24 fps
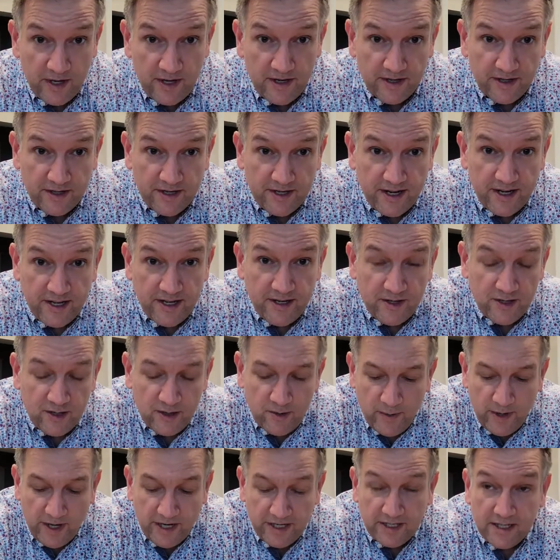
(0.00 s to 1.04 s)
better not show you too
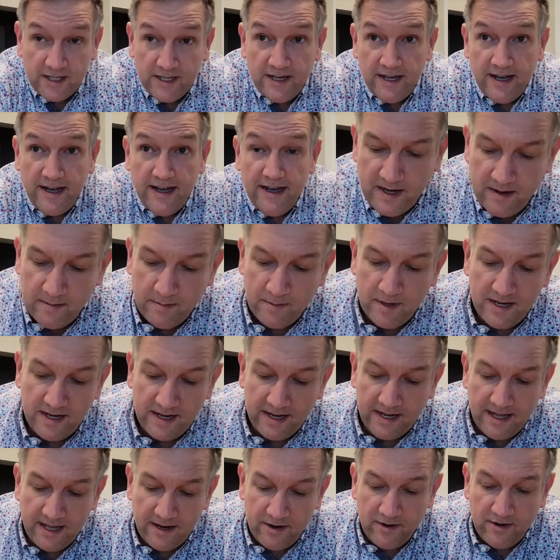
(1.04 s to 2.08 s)
much. I'm going to
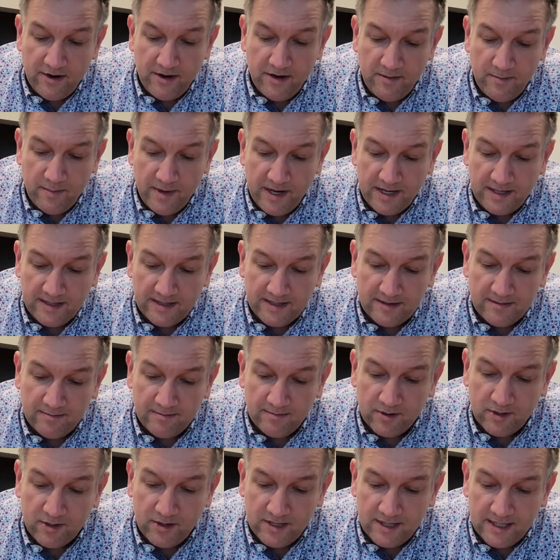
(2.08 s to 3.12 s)
get on and make
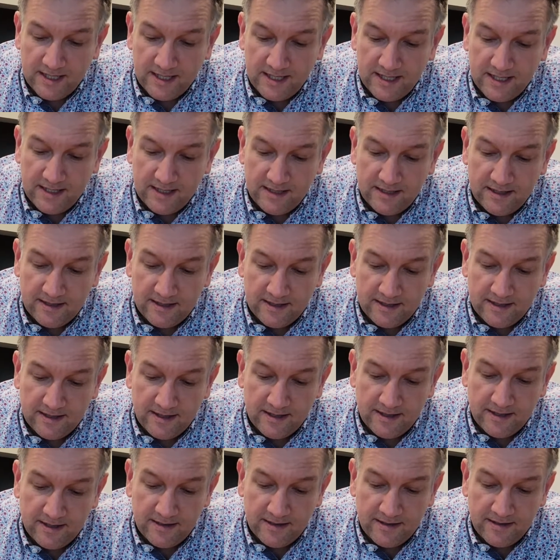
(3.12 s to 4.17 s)
some Koose. So
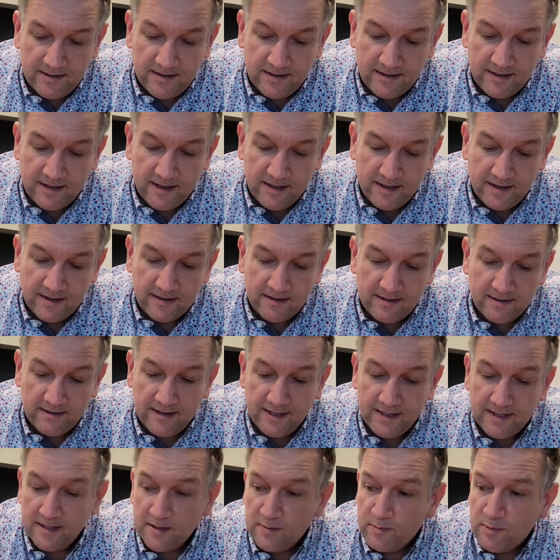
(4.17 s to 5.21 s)
I think
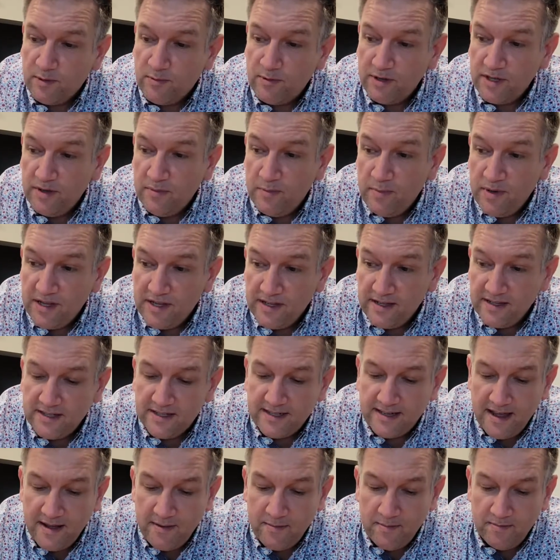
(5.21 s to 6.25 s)
this is probably the biggest
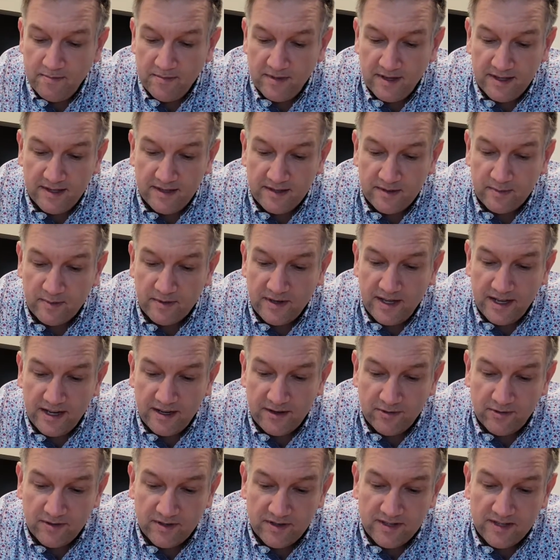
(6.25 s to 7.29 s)
step, is getting
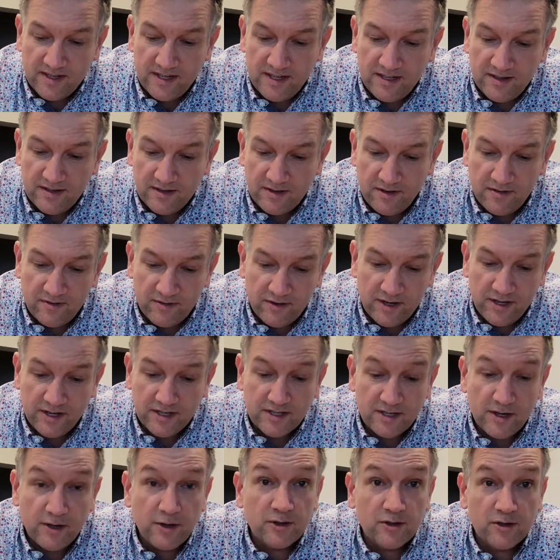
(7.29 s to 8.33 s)
all the skins off it. I
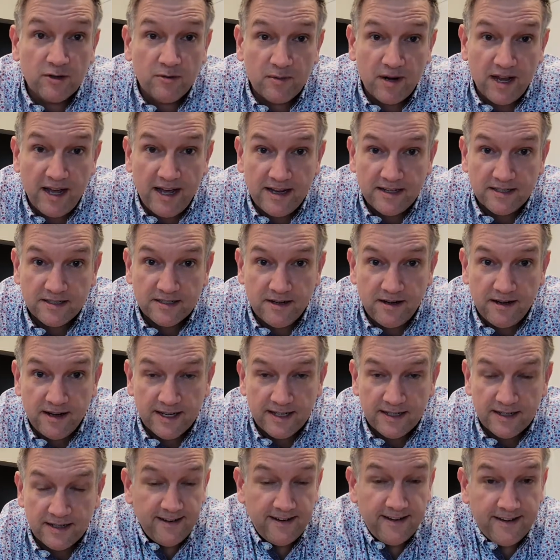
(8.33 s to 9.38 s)
soaked them last night.
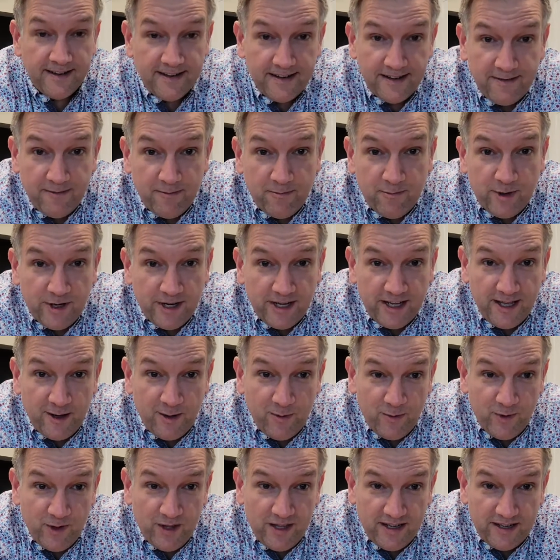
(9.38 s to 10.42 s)
I want to get
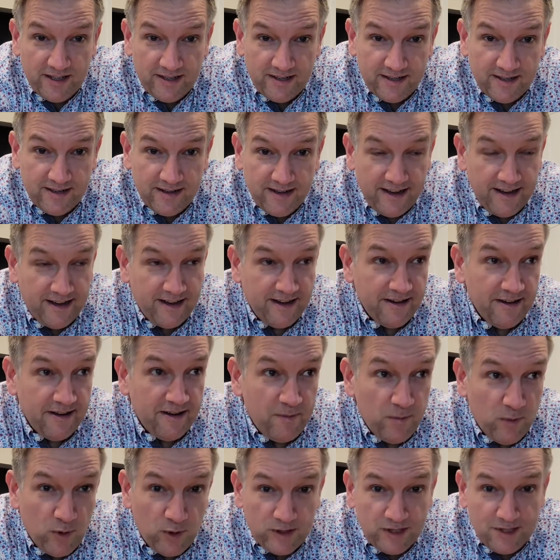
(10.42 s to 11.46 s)
on with this. I
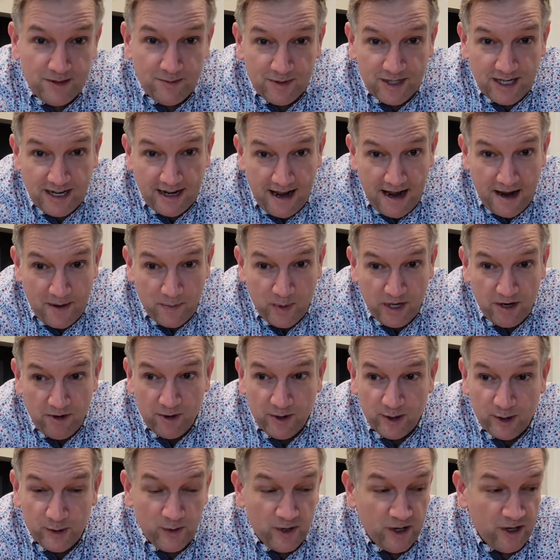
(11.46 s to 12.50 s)
bought some tilapia
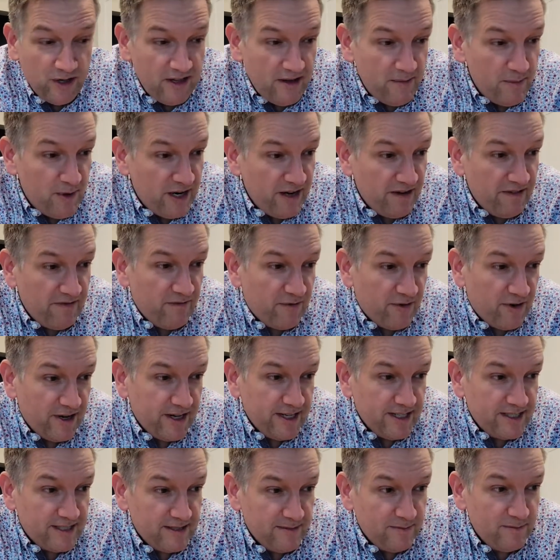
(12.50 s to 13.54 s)
as well. I might
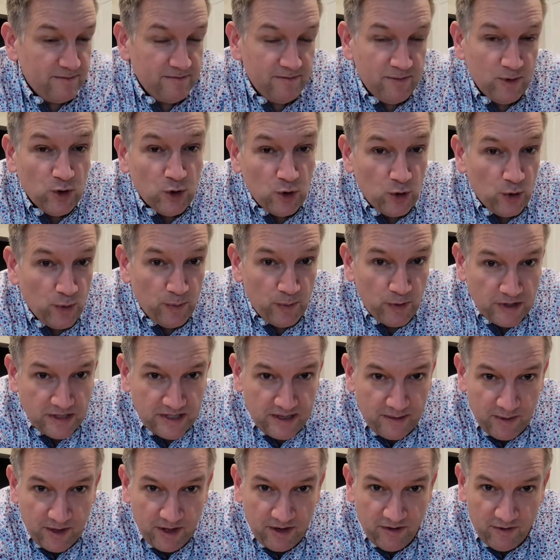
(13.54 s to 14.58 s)
fry some or put
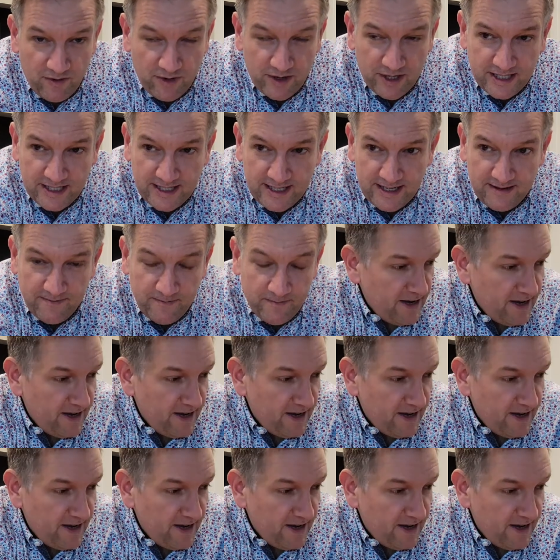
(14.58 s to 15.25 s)
some in the freezer.